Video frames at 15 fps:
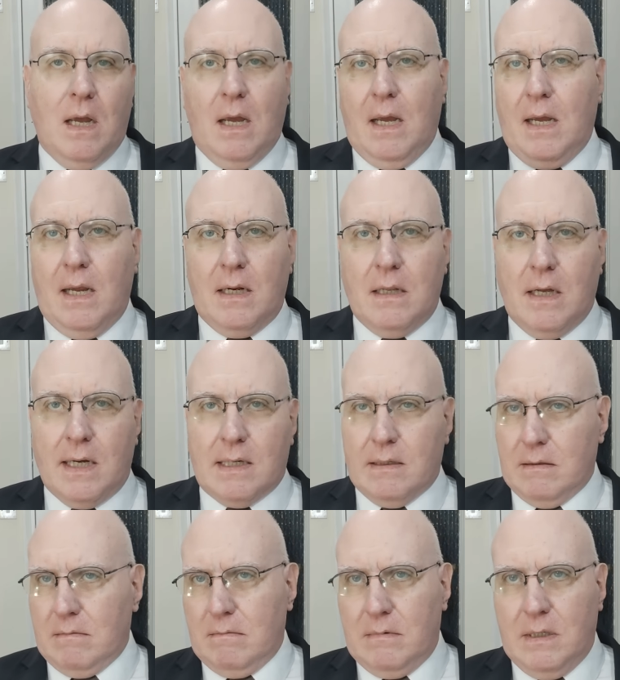And like
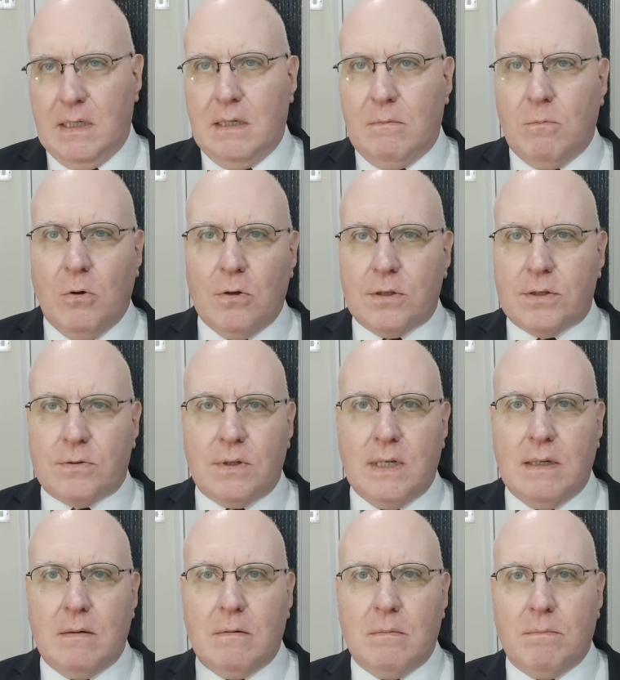the Wall
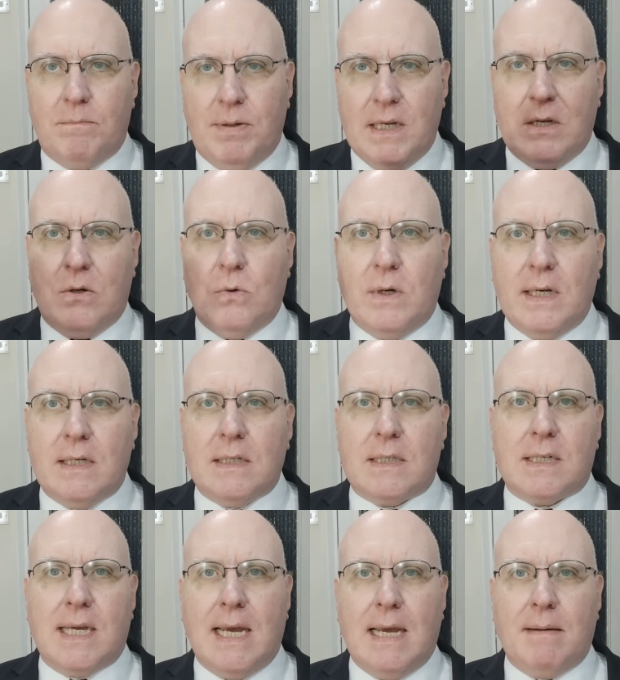Street Bitcoin
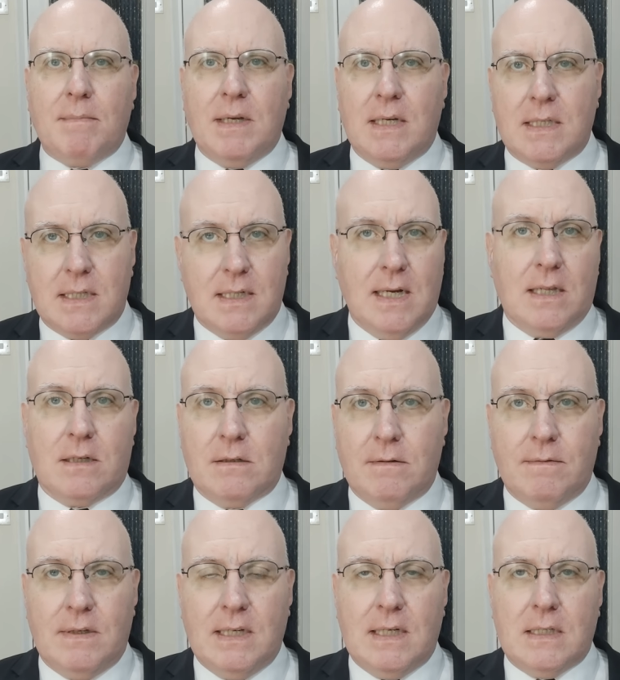scam is another
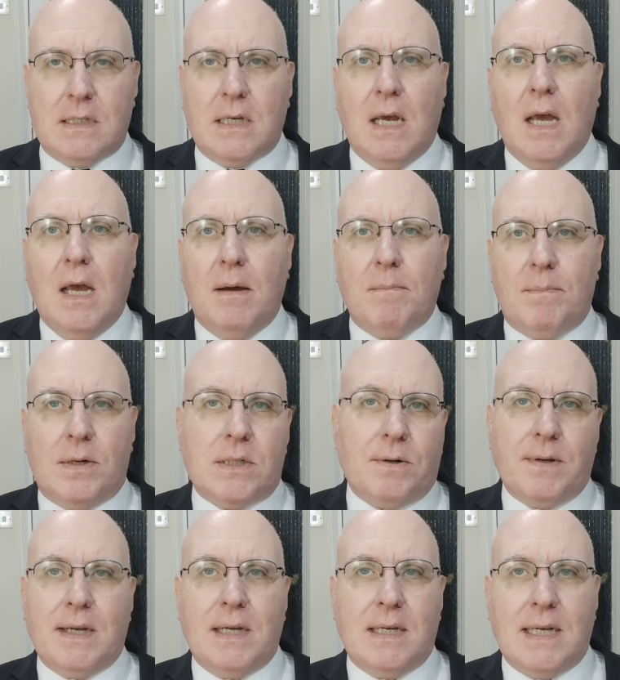of these,
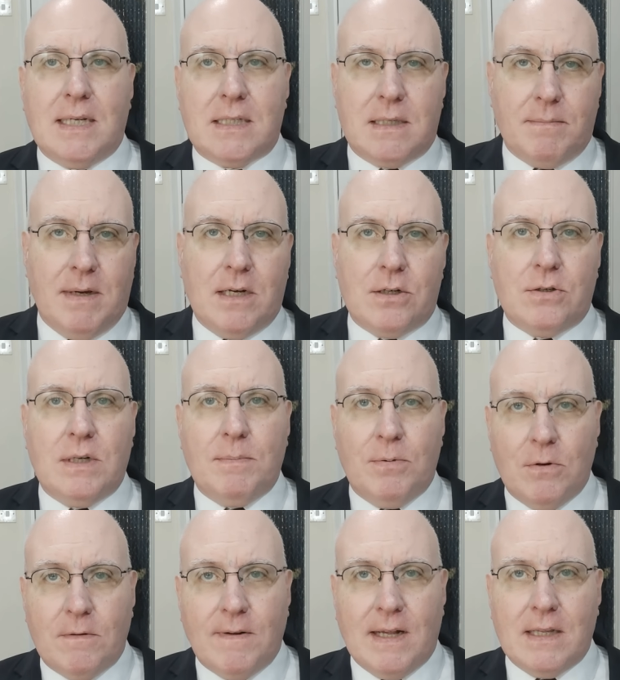borrowing against imaginary
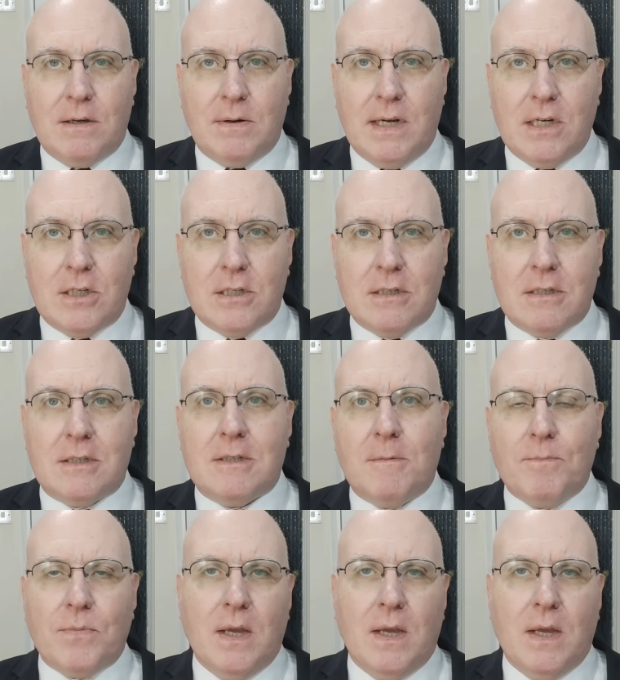book valuations.